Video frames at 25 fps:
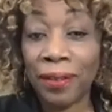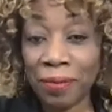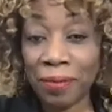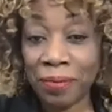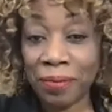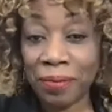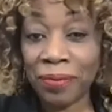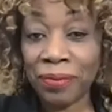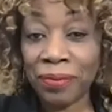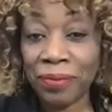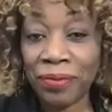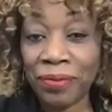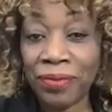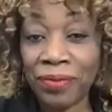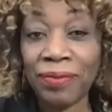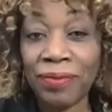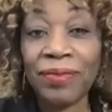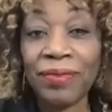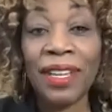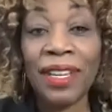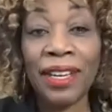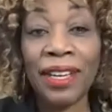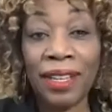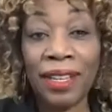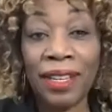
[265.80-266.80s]
Yeah.
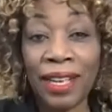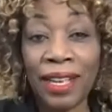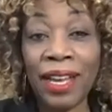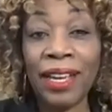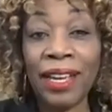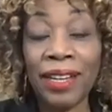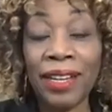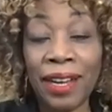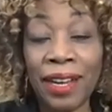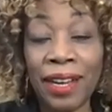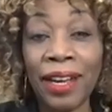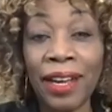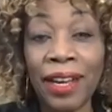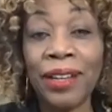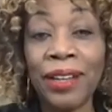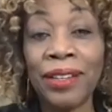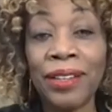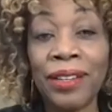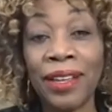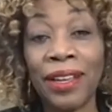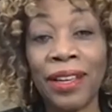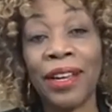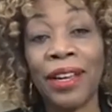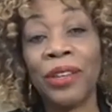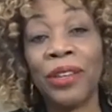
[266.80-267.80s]
Out of my own
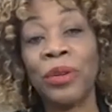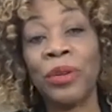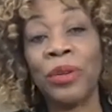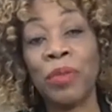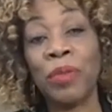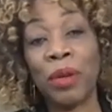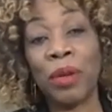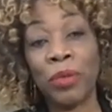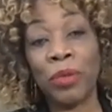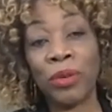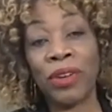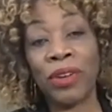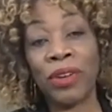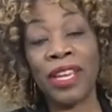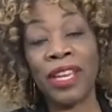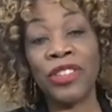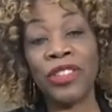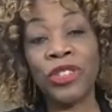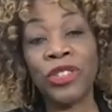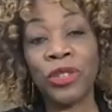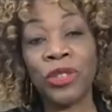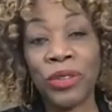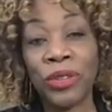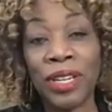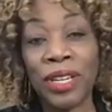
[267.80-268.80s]
money. I remember
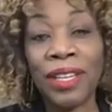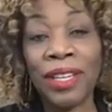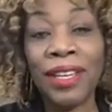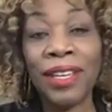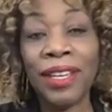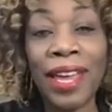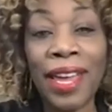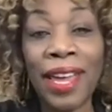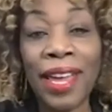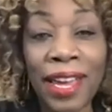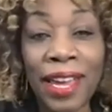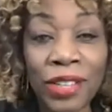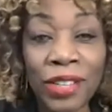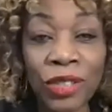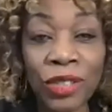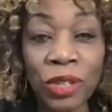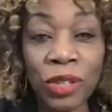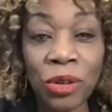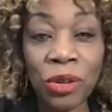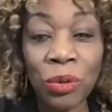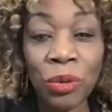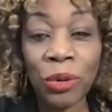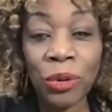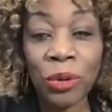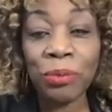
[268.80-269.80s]
entering as
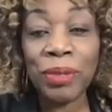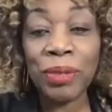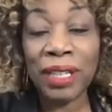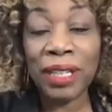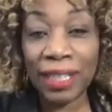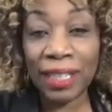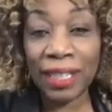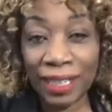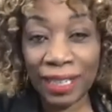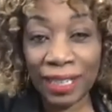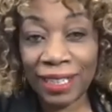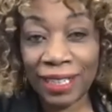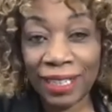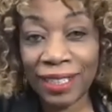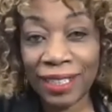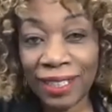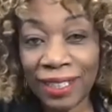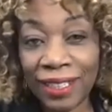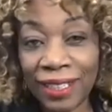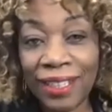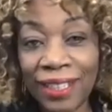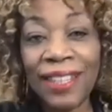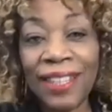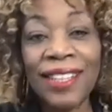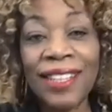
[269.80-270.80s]
you were beginning,
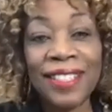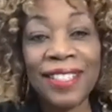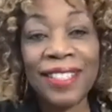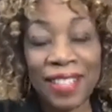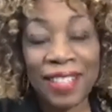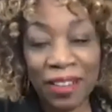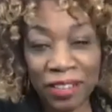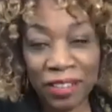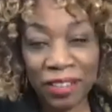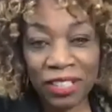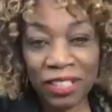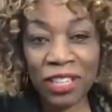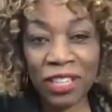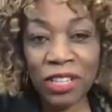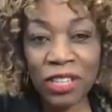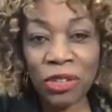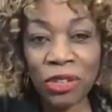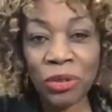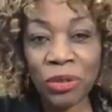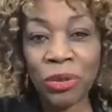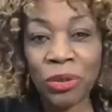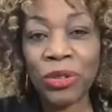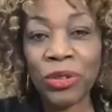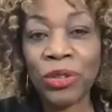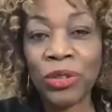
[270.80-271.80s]
17
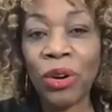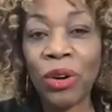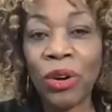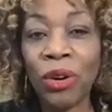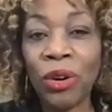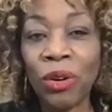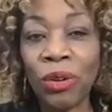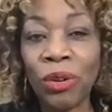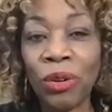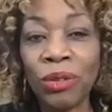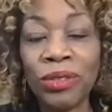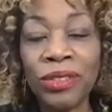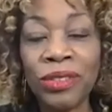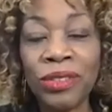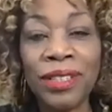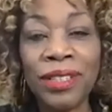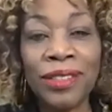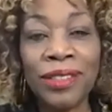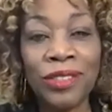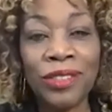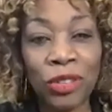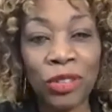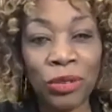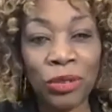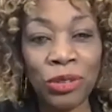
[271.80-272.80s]
years old,
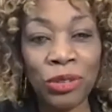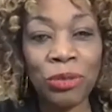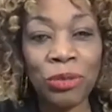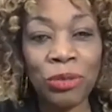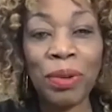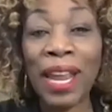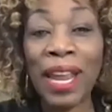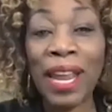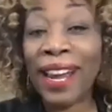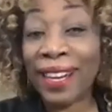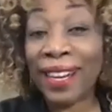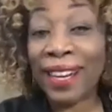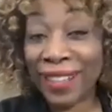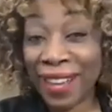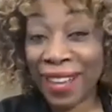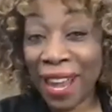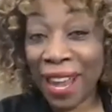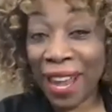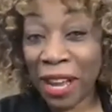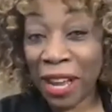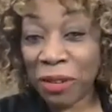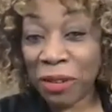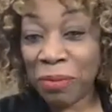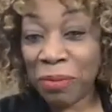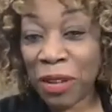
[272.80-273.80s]
Junior Black
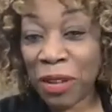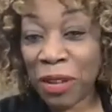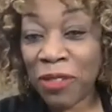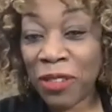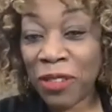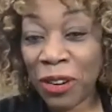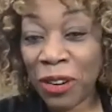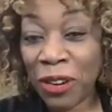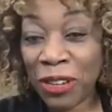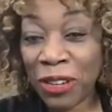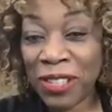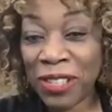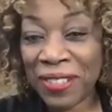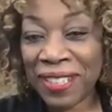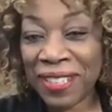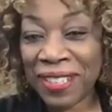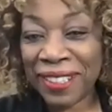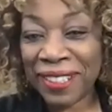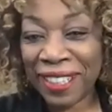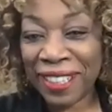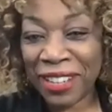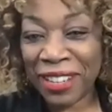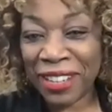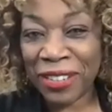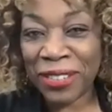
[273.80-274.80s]
Academy of Arts
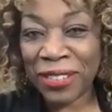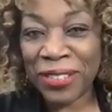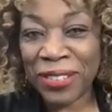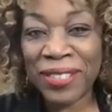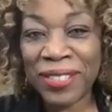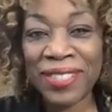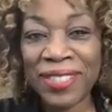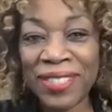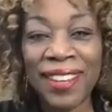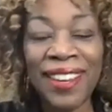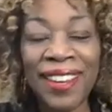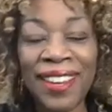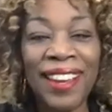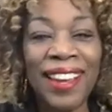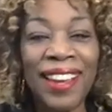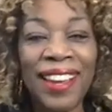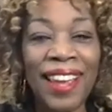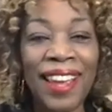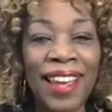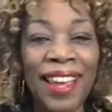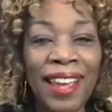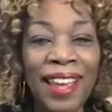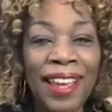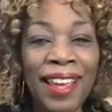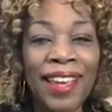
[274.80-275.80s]
and Letters,
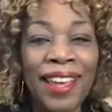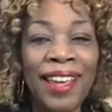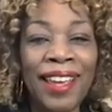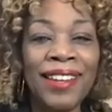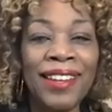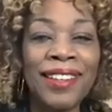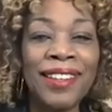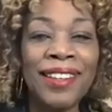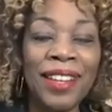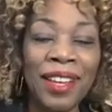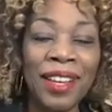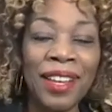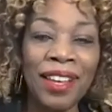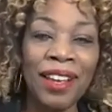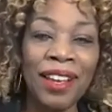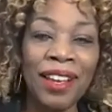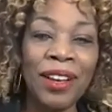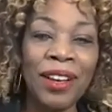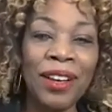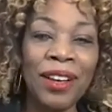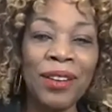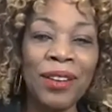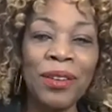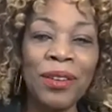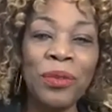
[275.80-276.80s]
and
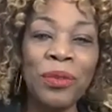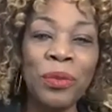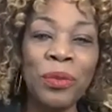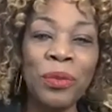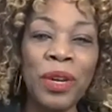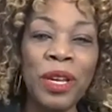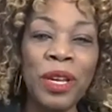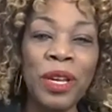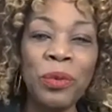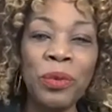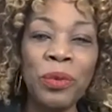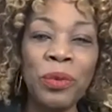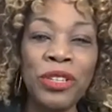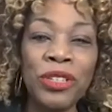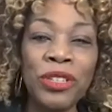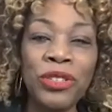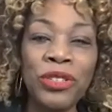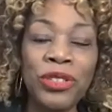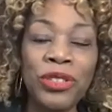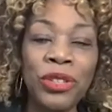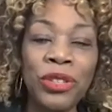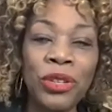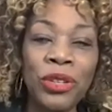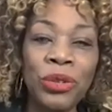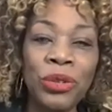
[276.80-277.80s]
we
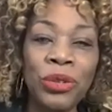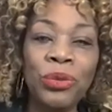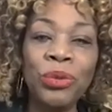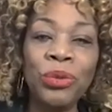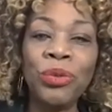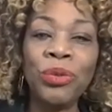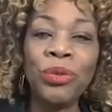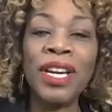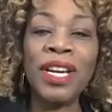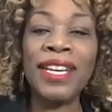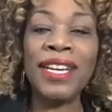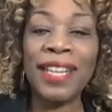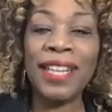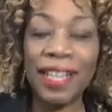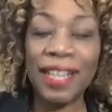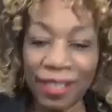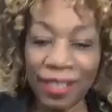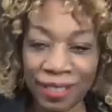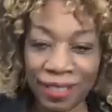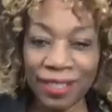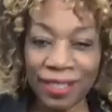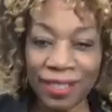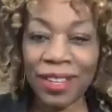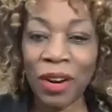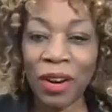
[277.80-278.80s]
would do
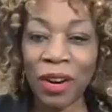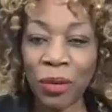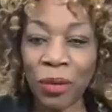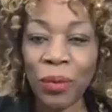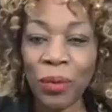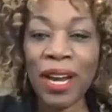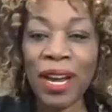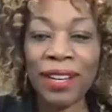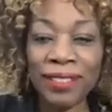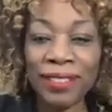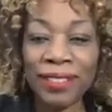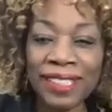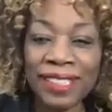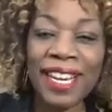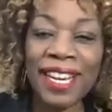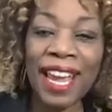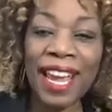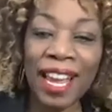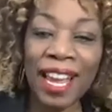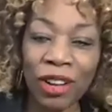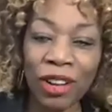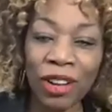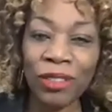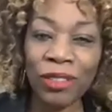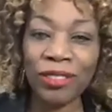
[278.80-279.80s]
readings around
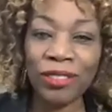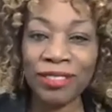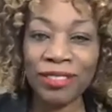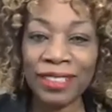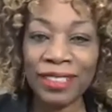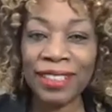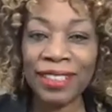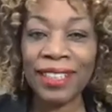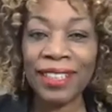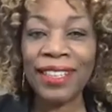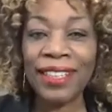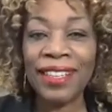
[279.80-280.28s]
town.